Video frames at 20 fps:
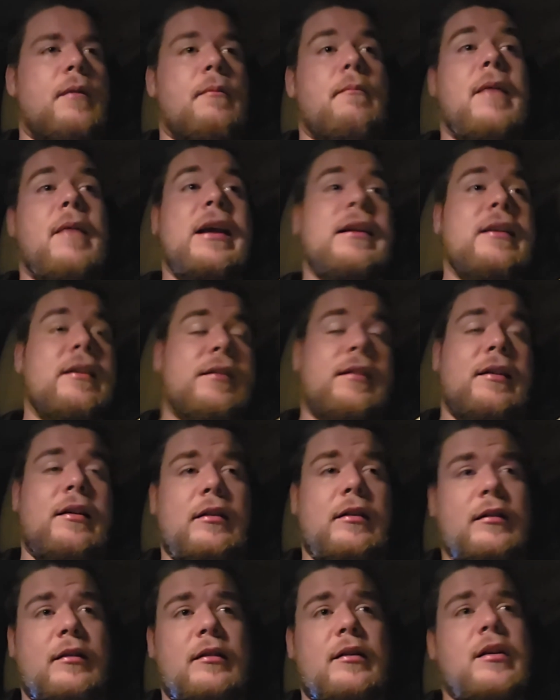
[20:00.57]

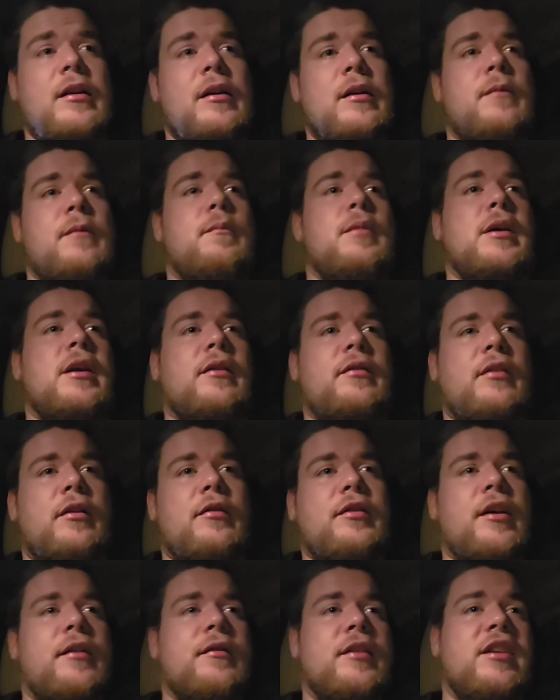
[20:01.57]
medicine, because I
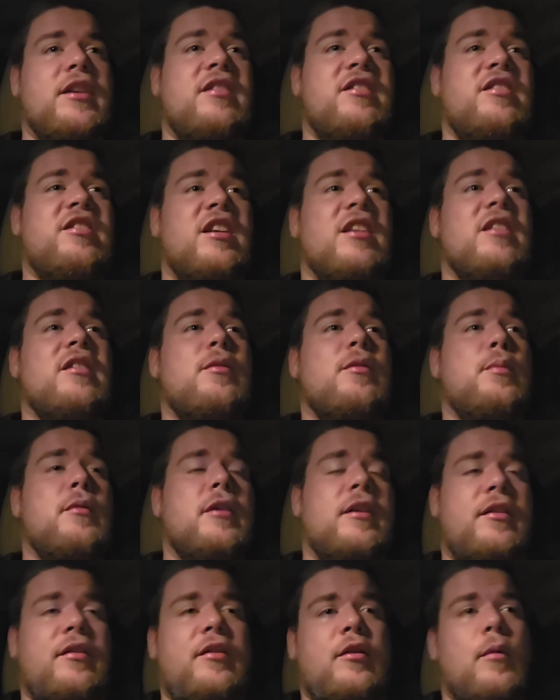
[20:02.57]
was having shin
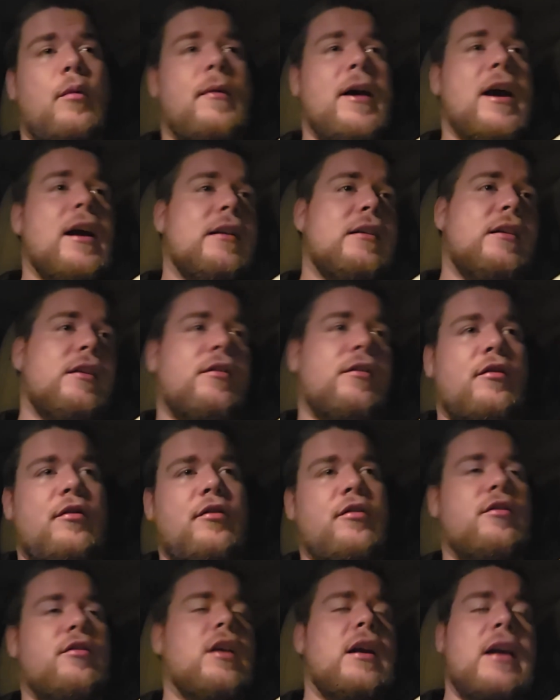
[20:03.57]
splints so bad, because
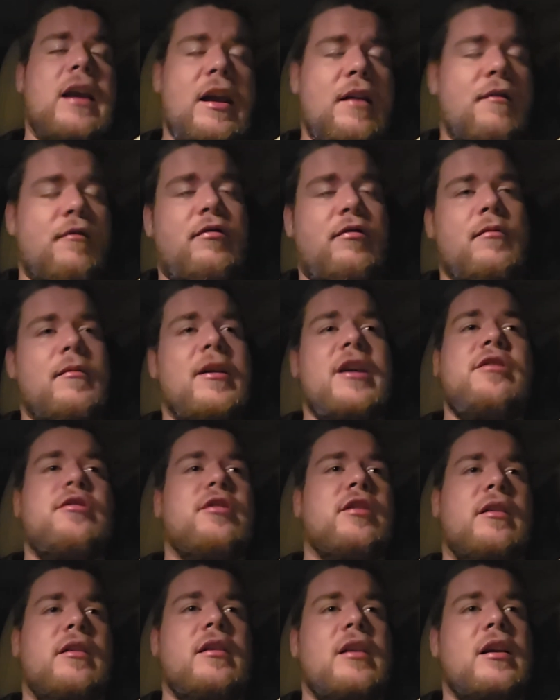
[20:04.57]
there's just
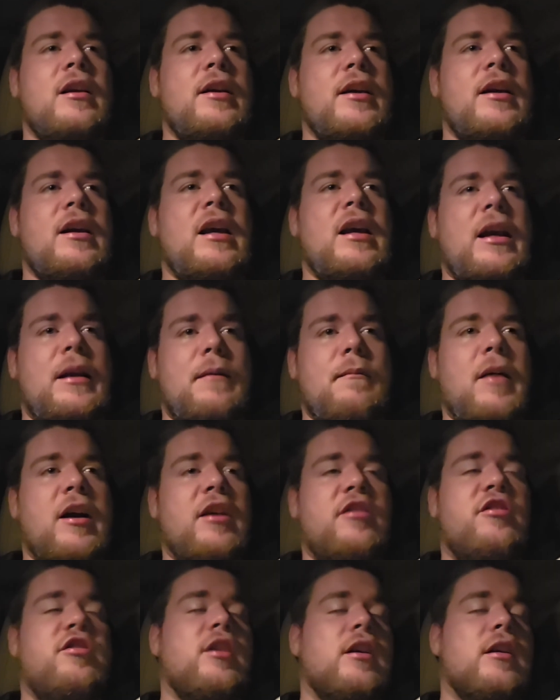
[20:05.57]
inflammation in
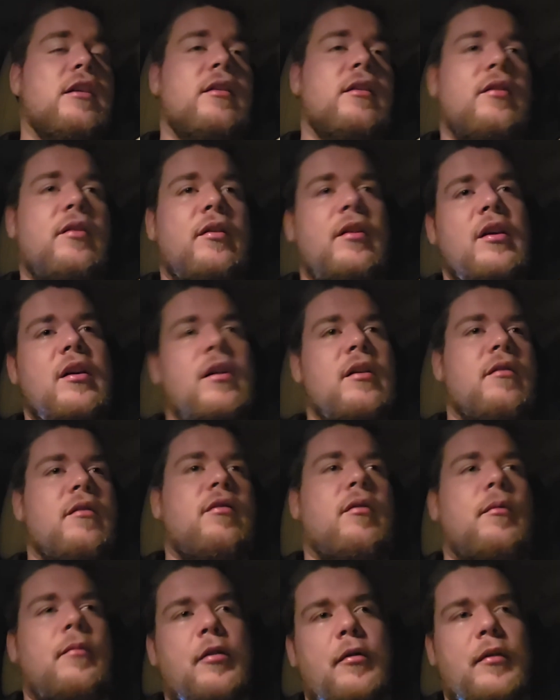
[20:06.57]
my shins
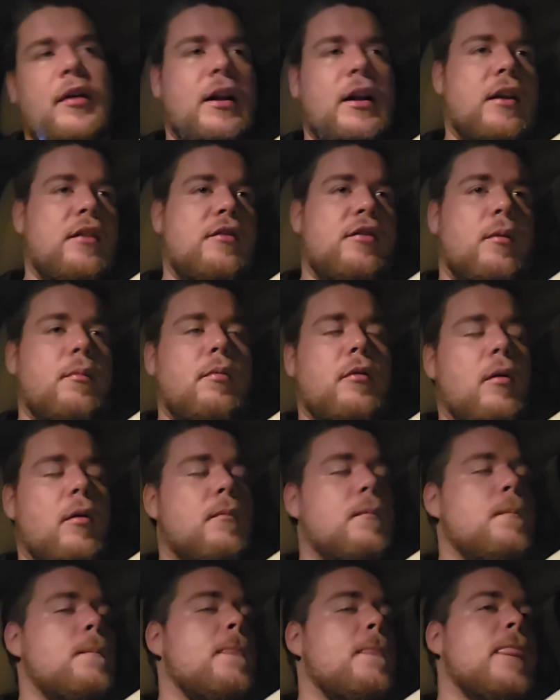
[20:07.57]
from doing the jump
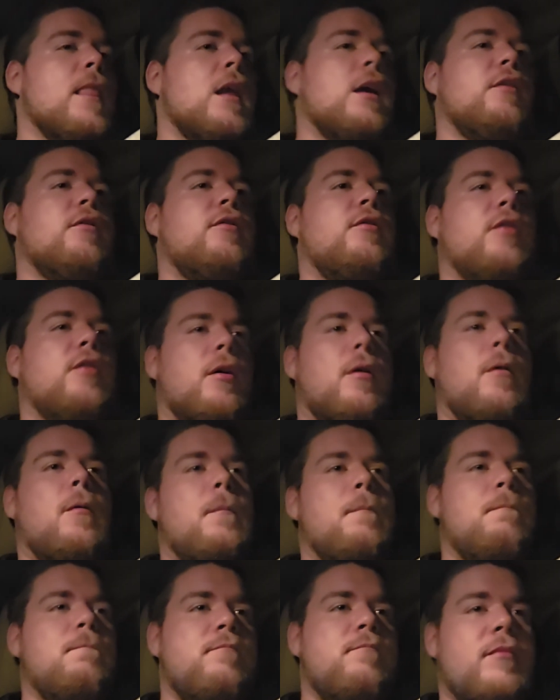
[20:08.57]
rope.
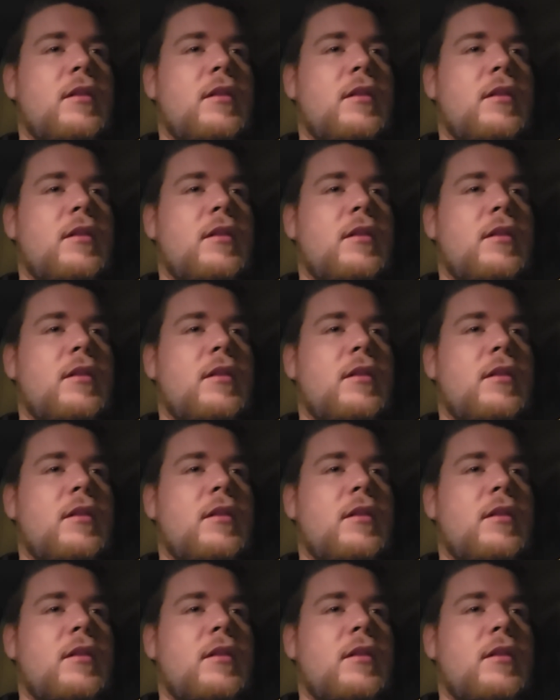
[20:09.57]
So